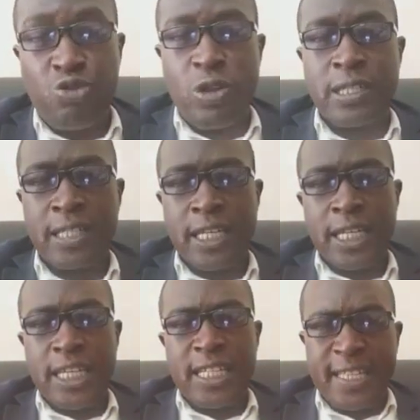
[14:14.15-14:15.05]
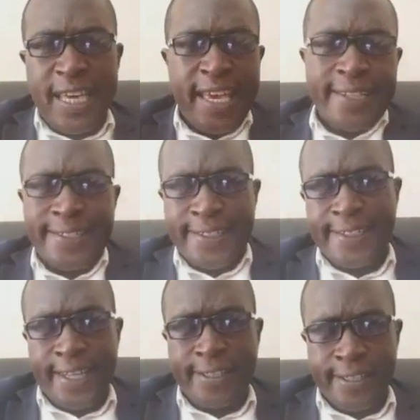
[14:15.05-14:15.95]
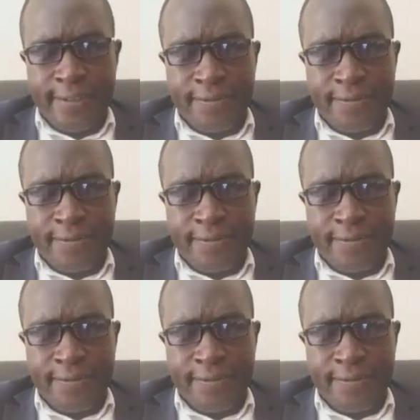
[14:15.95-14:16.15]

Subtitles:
role in their existence.